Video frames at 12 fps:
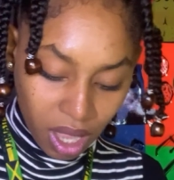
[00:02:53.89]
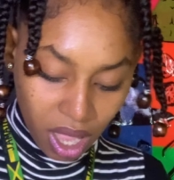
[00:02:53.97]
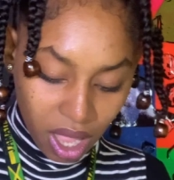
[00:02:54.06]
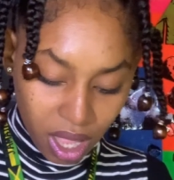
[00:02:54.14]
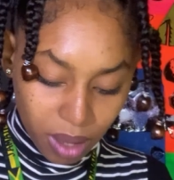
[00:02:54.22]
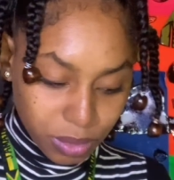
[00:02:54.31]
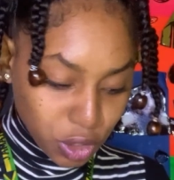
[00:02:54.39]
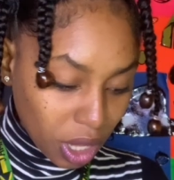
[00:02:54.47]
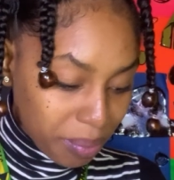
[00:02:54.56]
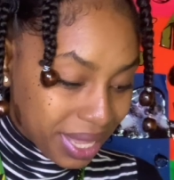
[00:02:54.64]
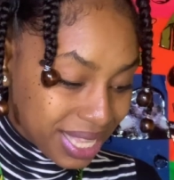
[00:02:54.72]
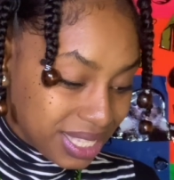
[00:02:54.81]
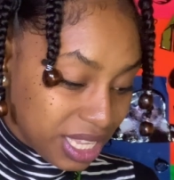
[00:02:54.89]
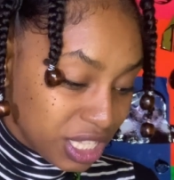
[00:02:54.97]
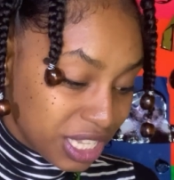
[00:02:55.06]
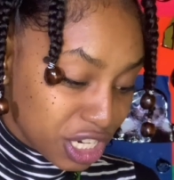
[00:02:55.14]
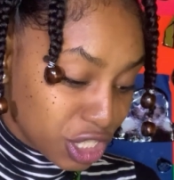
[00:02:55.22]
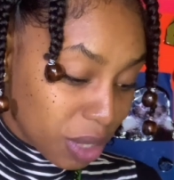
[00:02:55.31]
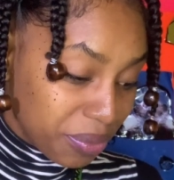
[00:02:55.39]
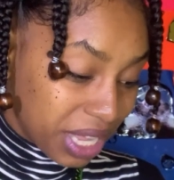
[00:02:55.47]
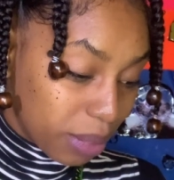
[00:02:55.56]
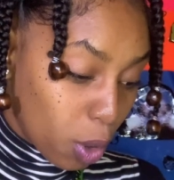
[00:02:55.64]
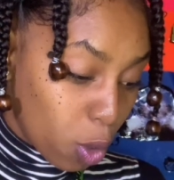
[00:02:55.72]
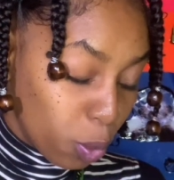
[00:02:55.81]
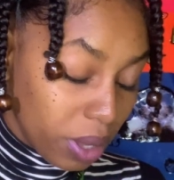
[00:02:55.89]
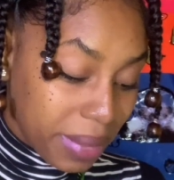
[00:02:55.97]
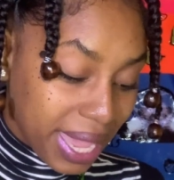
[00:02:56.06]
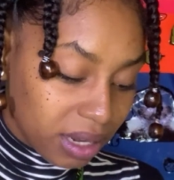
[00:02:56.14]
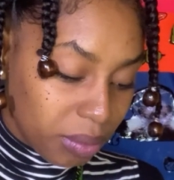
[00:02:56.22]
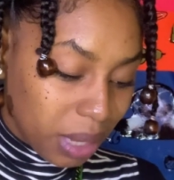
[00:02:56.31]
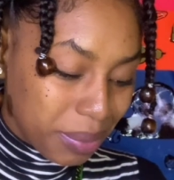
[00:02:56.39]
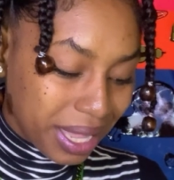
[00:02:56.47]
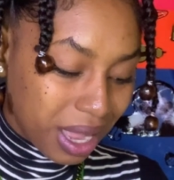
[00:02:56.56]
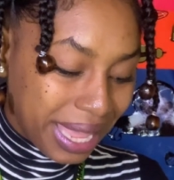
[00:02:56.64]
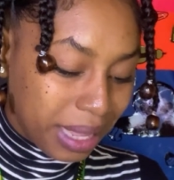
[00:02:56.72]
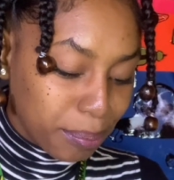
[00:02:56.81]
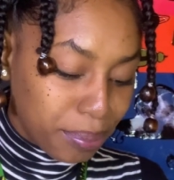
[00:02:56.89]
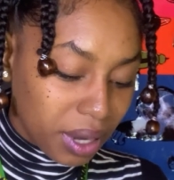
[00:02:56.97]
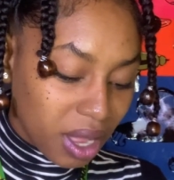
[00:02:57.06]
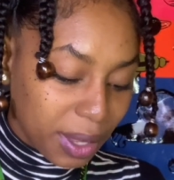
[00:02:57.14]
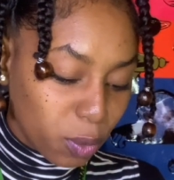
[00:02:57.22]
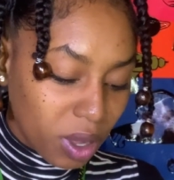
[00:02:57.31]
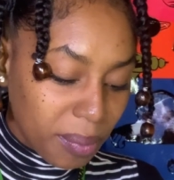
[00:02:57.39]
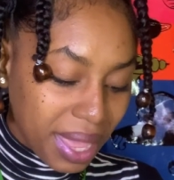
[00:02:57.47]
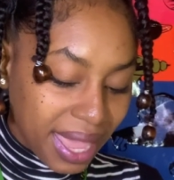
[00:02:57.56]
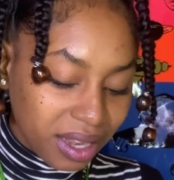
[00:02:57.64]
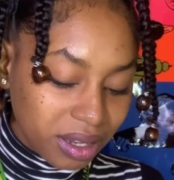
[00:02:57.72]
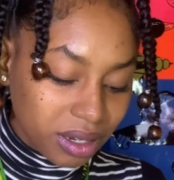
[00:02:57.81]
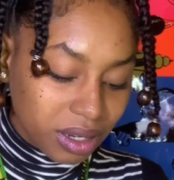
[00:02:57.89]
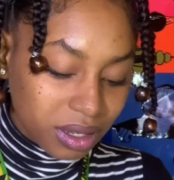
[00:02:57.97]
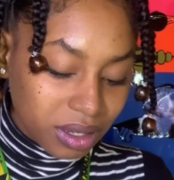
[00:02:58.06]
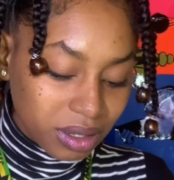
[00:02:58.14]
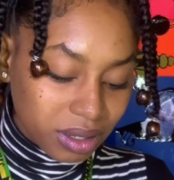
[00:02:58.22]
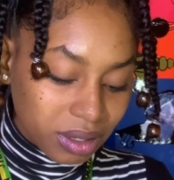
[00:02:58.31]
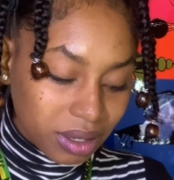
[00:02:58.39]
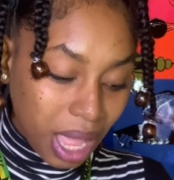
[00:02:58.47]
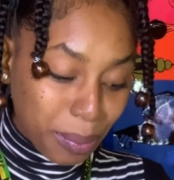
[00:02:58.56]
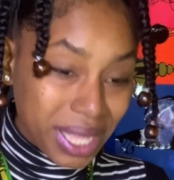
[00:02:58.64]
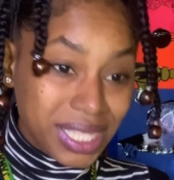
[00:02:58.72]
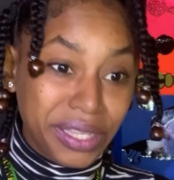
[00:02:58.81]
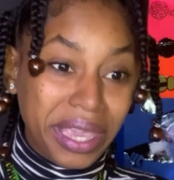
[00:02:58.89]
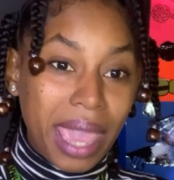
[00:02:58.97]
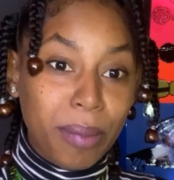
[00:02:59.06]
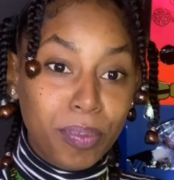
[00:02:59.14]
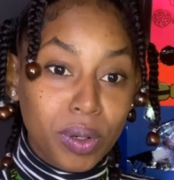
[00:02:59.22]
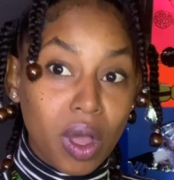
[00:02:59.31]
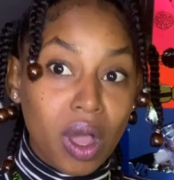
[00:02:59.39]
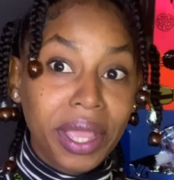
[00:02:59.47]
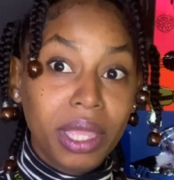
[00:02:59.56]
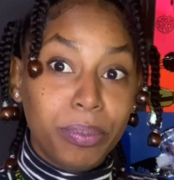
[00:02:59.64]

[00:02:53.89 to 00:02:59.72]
Um, so I'm getting there's something about women, maybe uh, employ women. I'm getting you employ